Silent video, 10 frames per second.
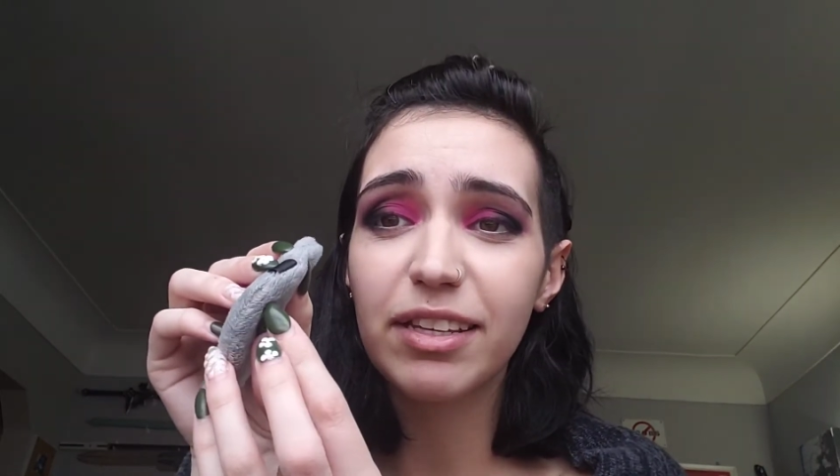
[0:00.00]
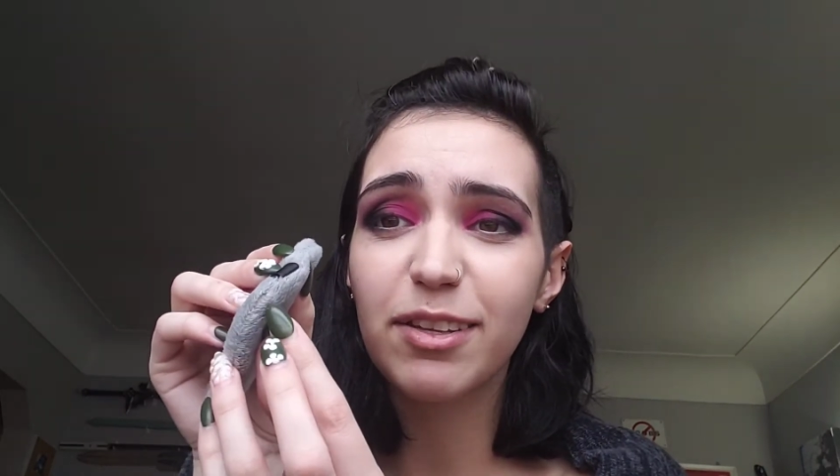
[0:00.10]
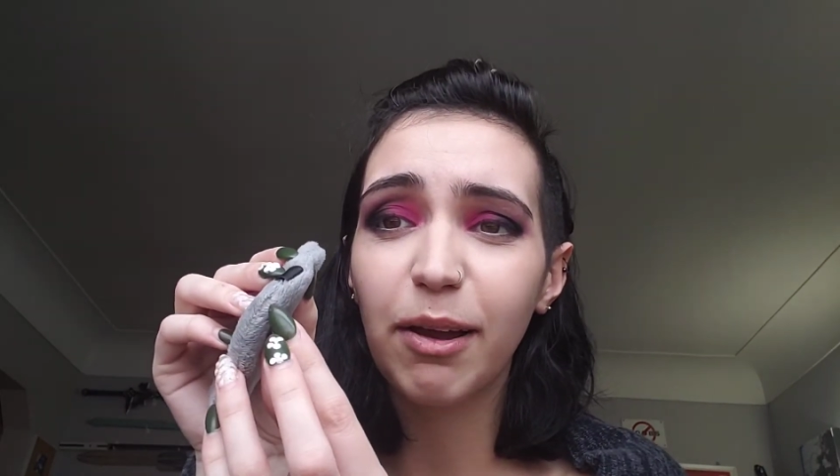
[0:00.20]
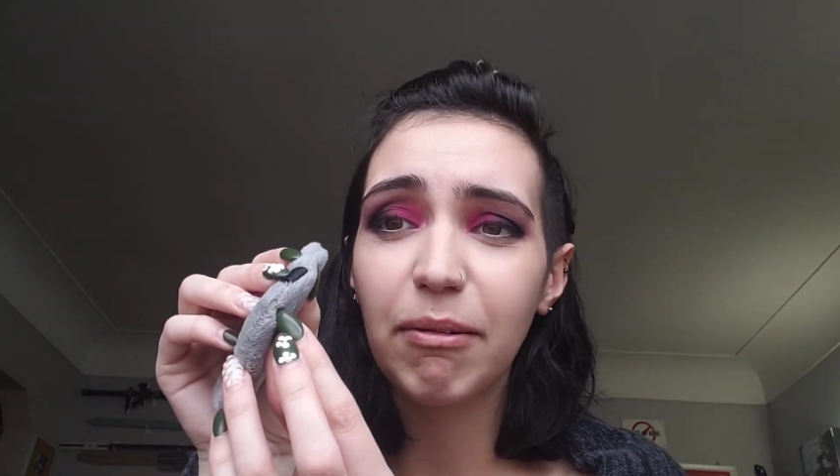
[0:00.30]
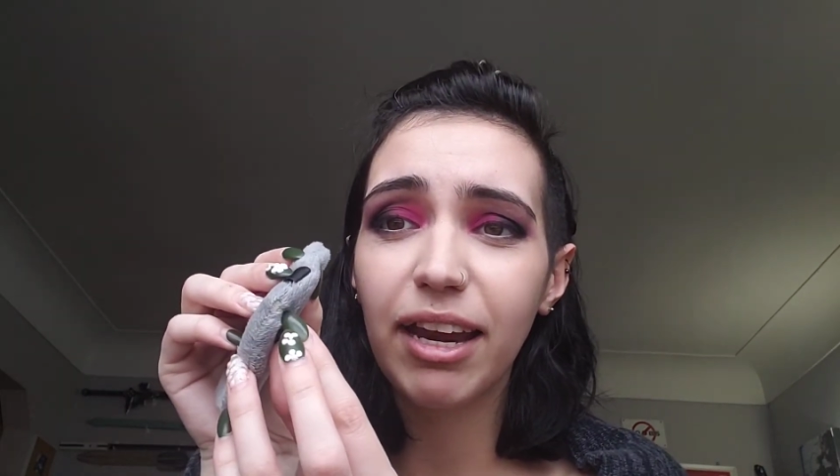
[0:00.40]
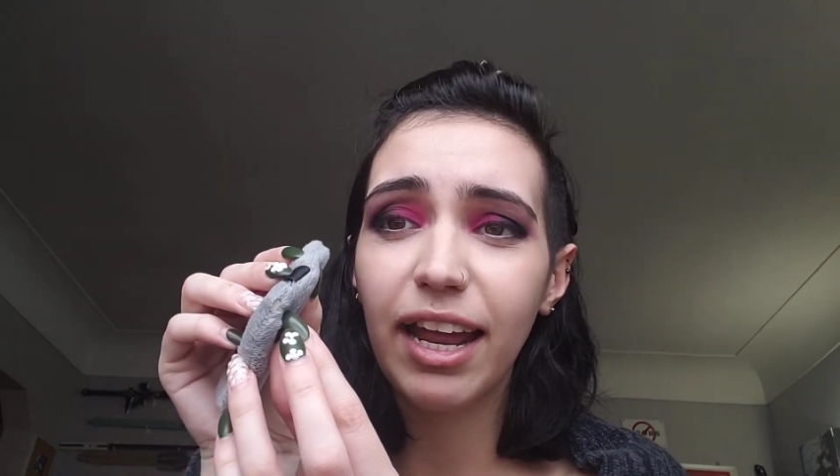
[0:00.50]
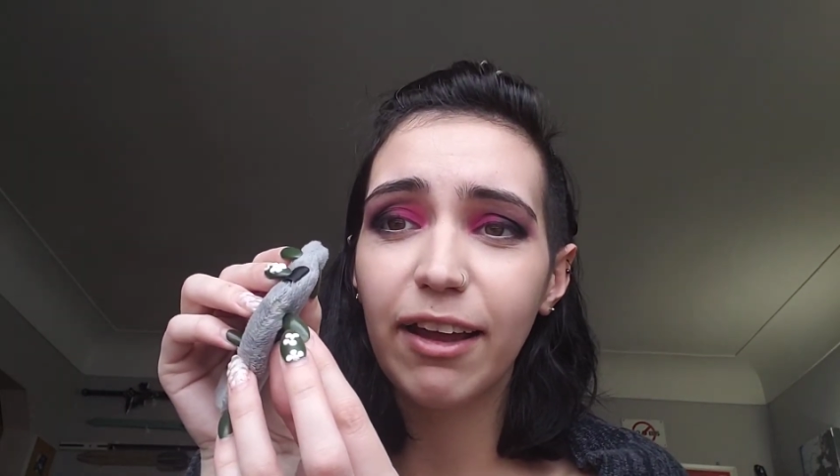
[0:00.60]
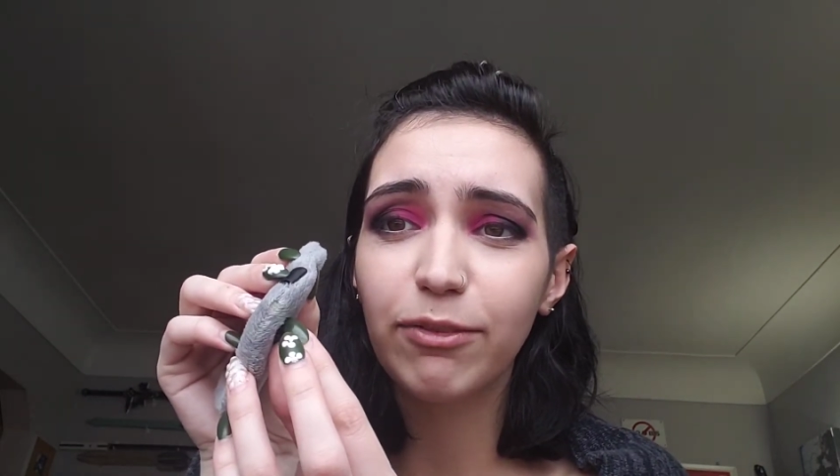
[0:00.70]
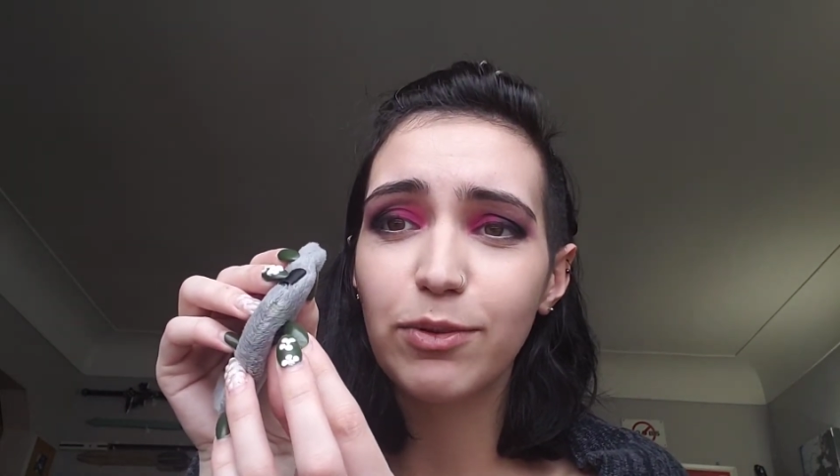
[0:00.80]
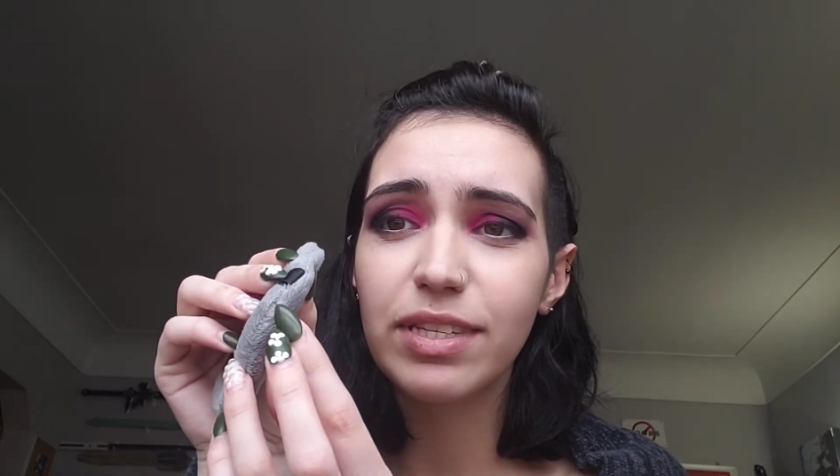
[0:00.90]
so I'm gonna
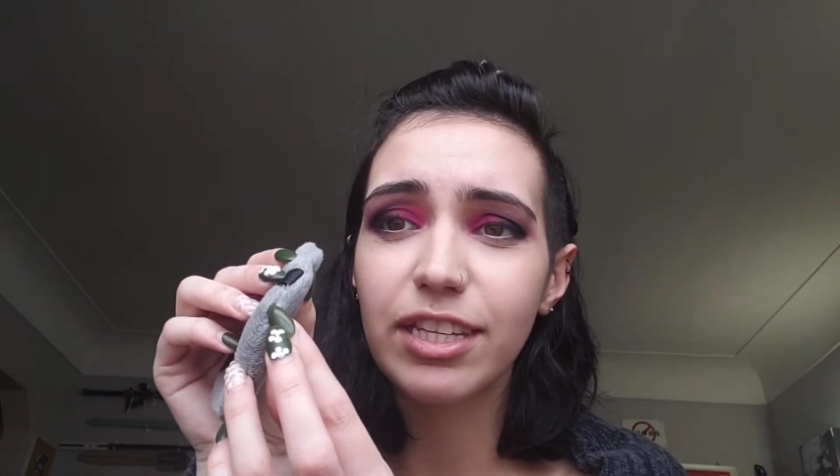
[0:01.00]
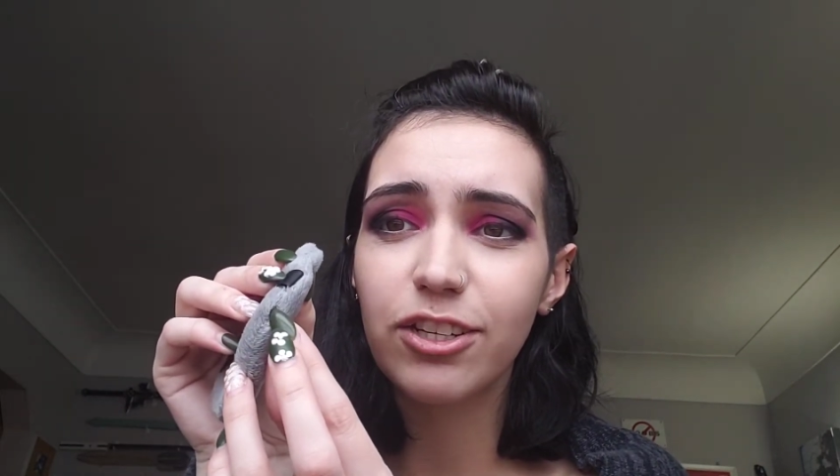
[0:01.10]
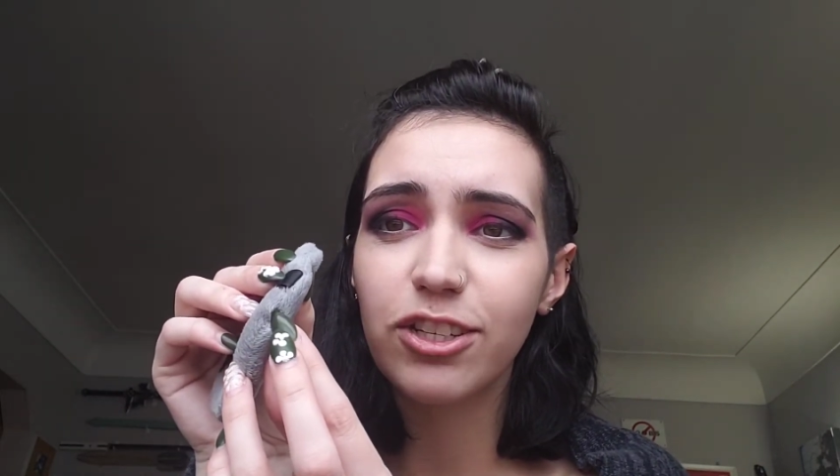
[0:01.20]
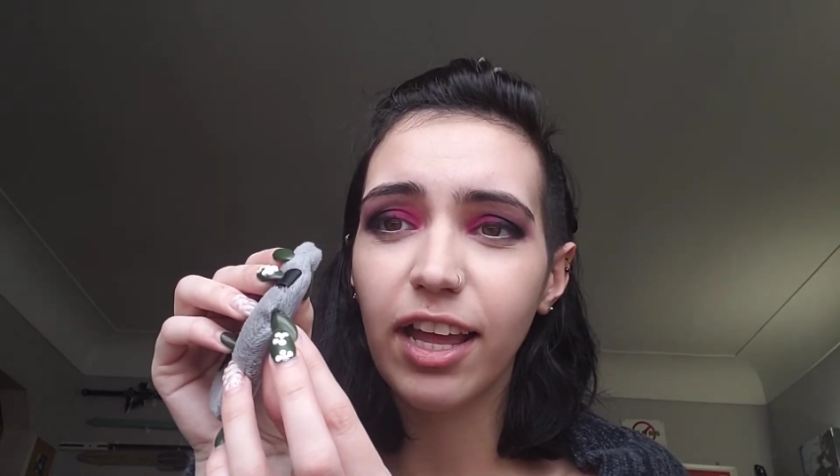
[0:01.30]
have to stitch